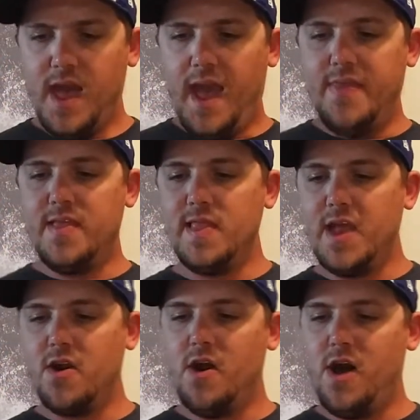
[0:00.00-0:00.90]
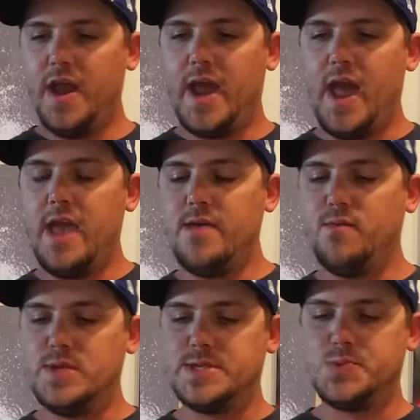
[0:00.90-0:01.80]
And then later on, I
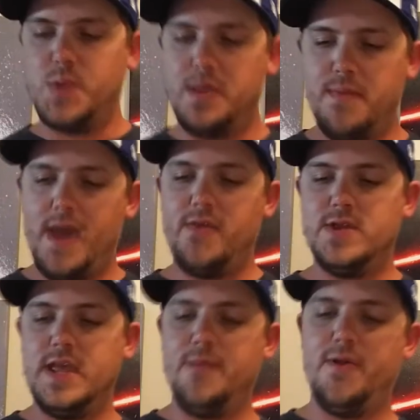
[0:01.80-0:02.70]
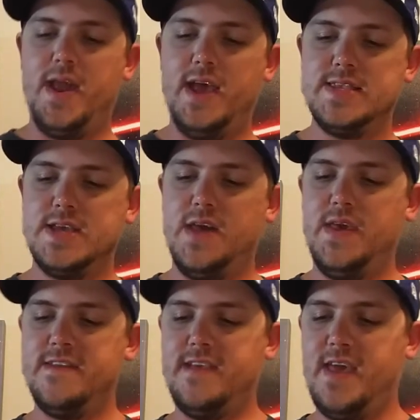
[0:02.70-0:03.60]
was swinging by their table and I saw
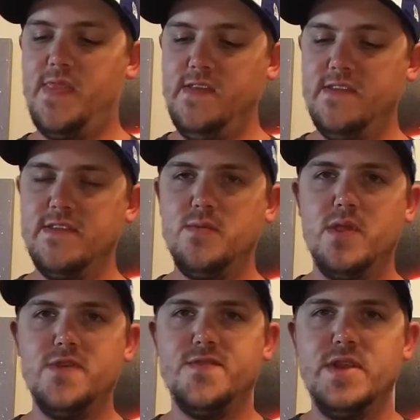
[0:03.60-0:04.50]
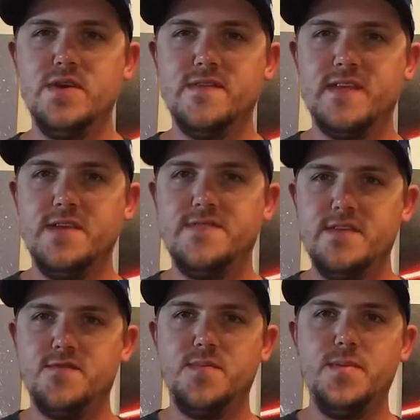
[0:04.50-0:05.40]
this, and this is in one of those videos that I've
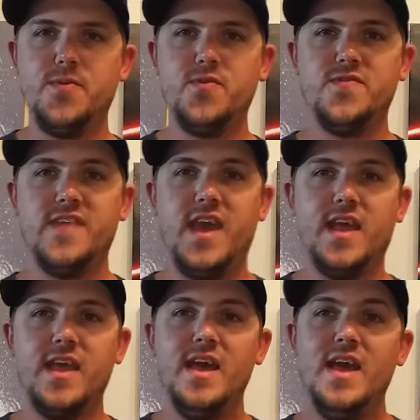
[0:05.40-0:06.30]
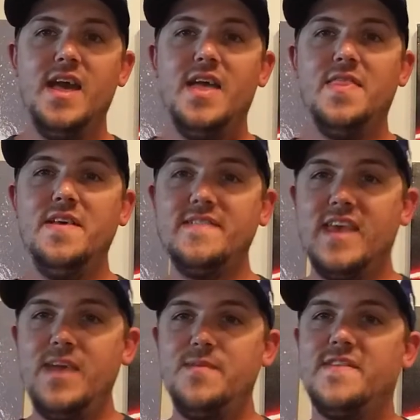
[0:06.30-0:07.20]
seen from people who saying this
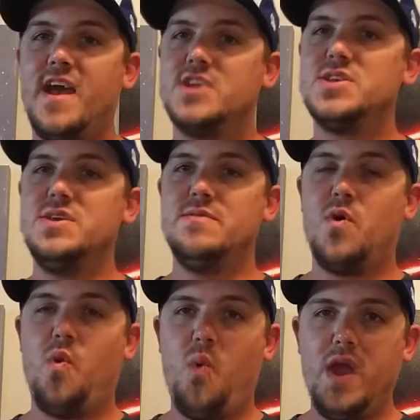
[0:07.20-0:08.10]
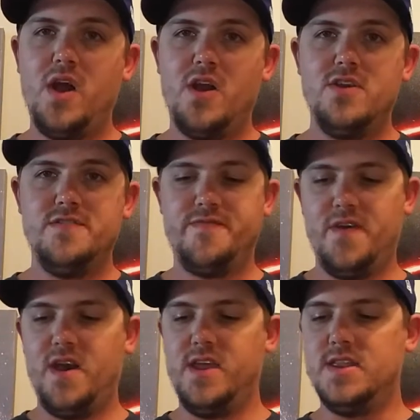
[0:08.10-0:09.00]
game is actually quite hard to
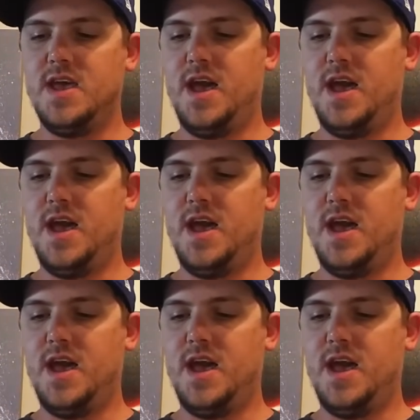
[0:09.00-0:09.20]
find,